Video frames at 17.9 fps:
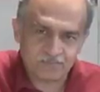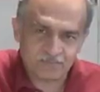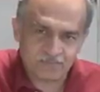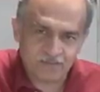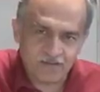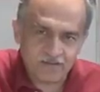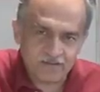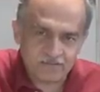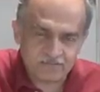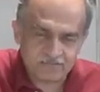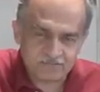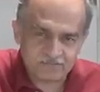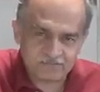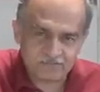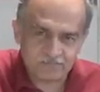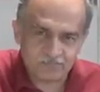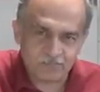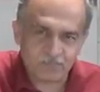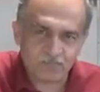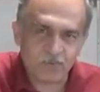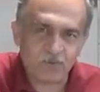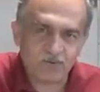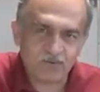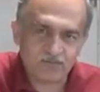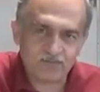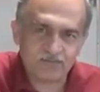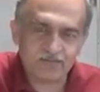rights
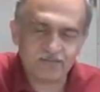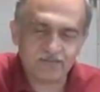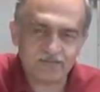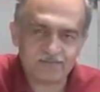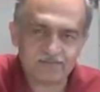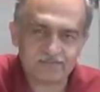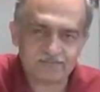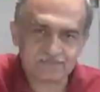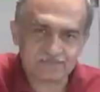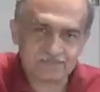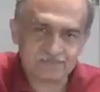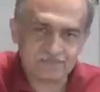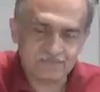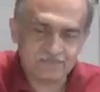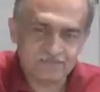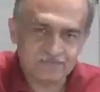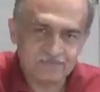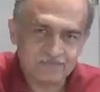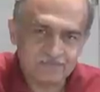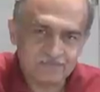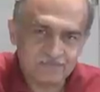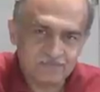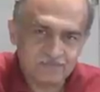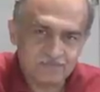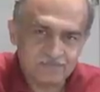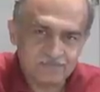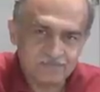broadly as
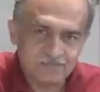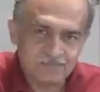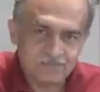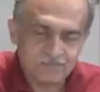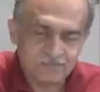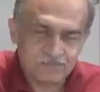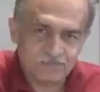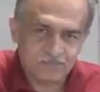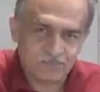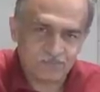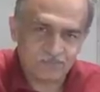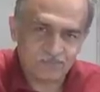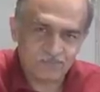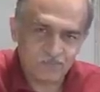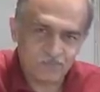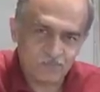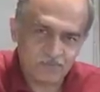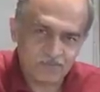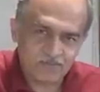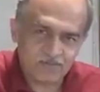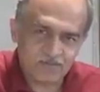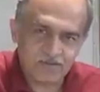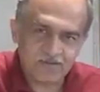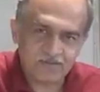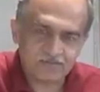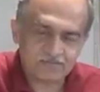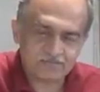sort of human
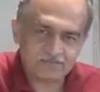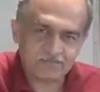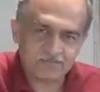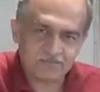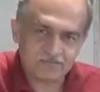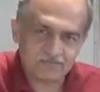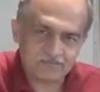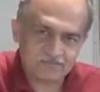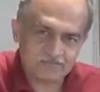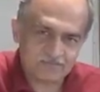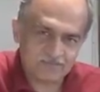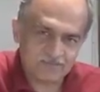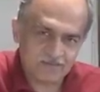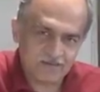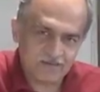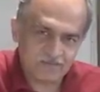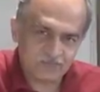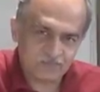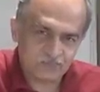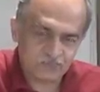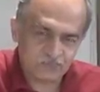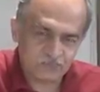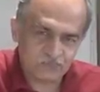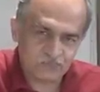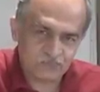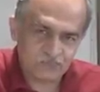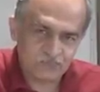rights, that is the right
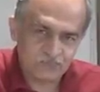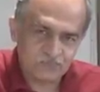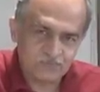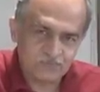to